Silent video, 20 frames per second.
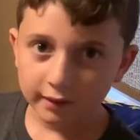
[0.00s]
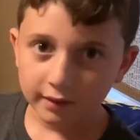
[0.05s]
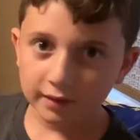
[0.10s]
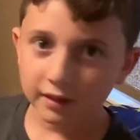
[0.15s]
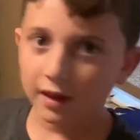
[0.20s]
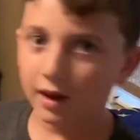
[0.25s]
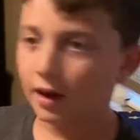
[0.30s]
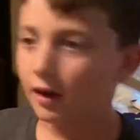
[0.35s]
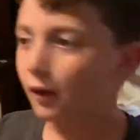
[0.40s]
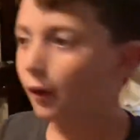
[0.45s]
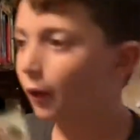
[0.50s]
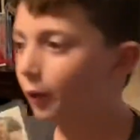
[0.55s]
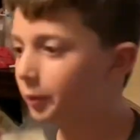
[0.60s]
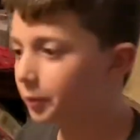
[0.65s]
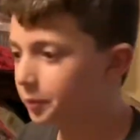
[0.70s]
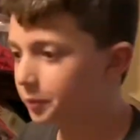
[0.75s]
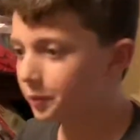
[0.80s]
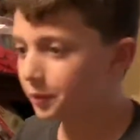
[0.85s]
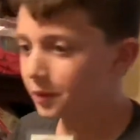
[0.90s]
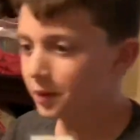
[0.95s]
Yeah. yeah
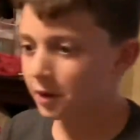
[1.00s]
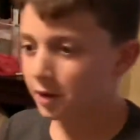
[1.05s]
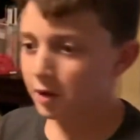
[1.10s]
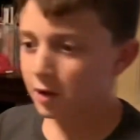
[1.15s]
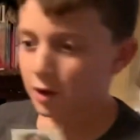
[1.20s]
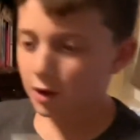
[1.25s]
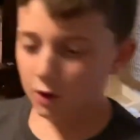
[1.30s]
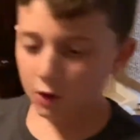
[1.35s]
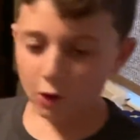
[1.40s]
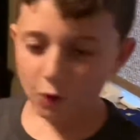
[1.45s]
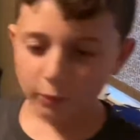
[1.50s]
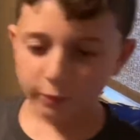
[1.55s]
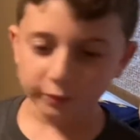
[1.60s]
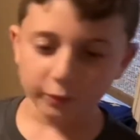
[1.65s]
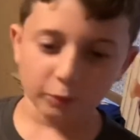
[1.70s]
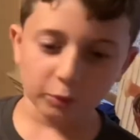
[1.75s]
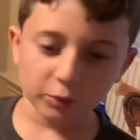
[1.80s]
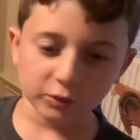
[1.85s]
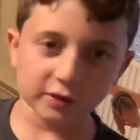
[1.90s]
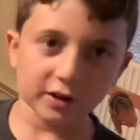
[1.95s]
hope Hope
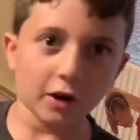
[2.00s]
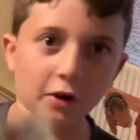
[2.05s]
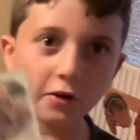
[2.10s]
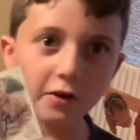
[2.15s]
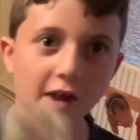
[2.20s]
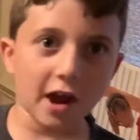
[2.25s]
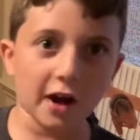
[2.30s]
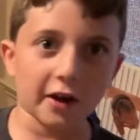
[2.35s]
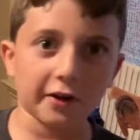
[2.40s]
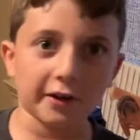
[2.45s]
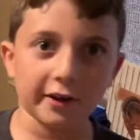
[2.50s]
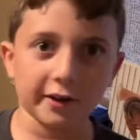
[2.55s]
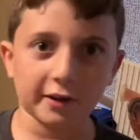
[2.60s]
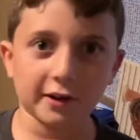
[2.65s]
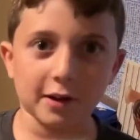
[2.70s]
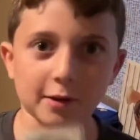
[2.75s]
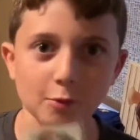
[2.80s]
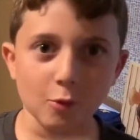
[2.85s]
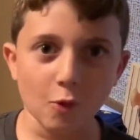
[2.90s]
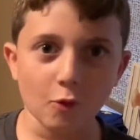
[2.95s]
we'll tell Gary to
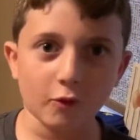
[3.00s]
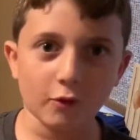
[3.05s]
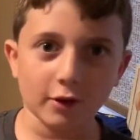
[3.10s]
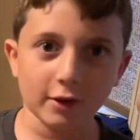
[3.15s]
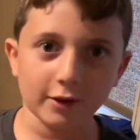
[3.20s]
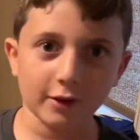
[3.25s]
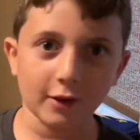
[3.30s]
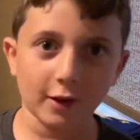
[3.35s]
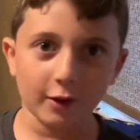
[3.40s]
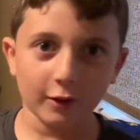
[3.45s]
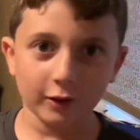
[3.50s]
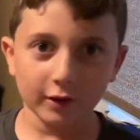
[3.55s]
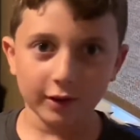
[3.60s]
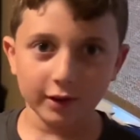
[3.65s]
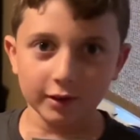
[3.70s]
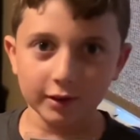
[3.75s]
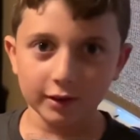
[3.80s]
come over to Nutley. He came